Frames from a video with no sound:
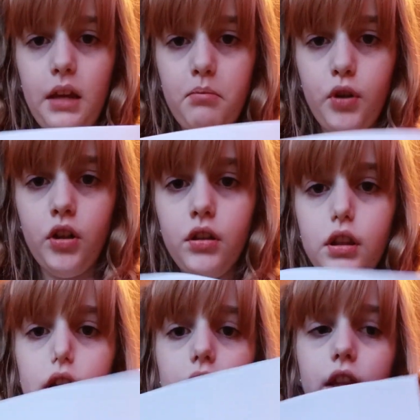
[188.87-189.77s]
paper.
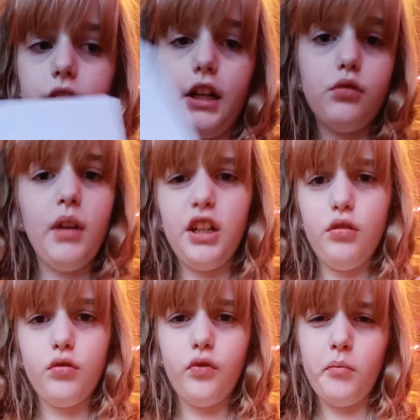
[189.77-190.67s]
That's what I
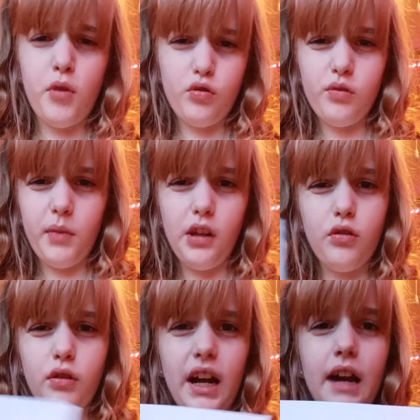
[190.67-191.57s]
use for most of my
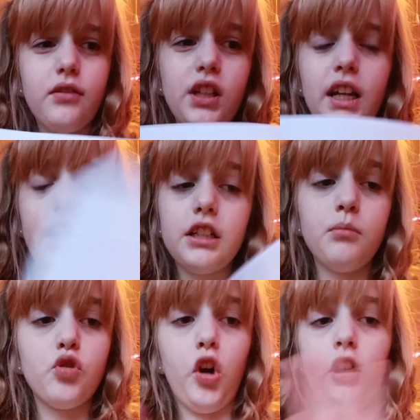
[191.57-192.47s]
crafts. And i
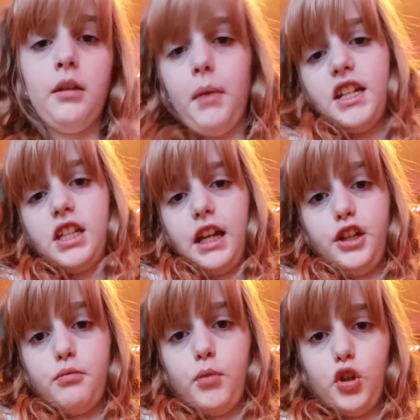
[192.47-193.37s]
some drawing in my
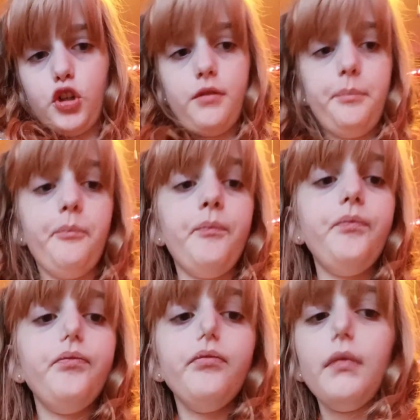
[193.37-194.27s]
sketchbook.
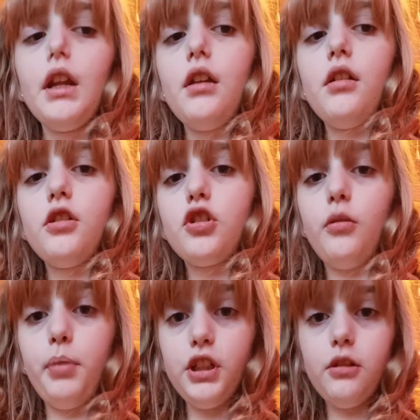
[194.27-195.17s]

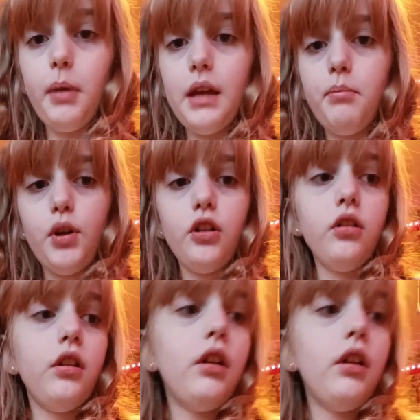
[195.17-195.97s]
So printer paper,